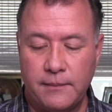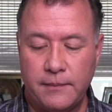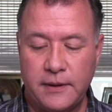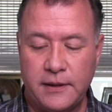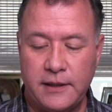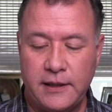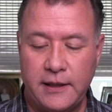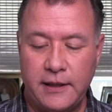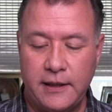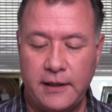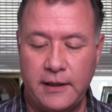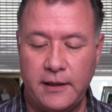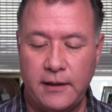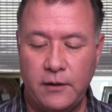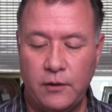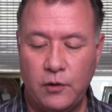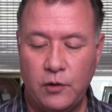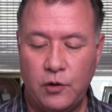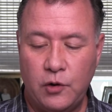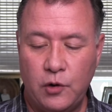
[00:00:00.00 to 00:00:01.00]
But
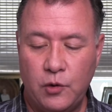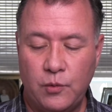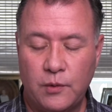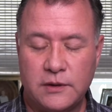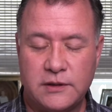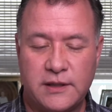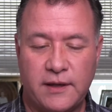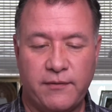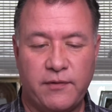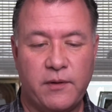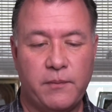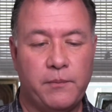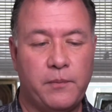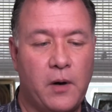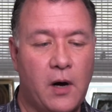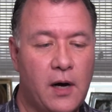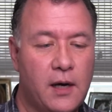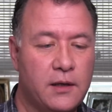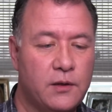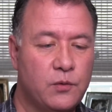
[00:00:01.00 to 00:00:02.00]
he who was of the
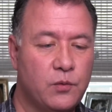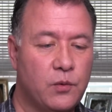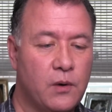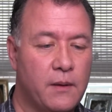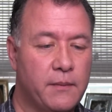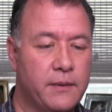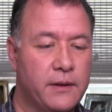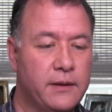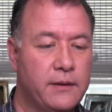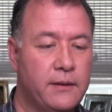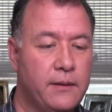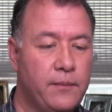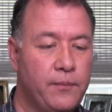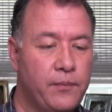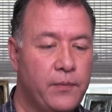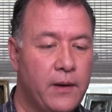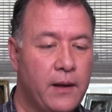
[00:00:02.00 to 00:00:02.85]
bondwoman,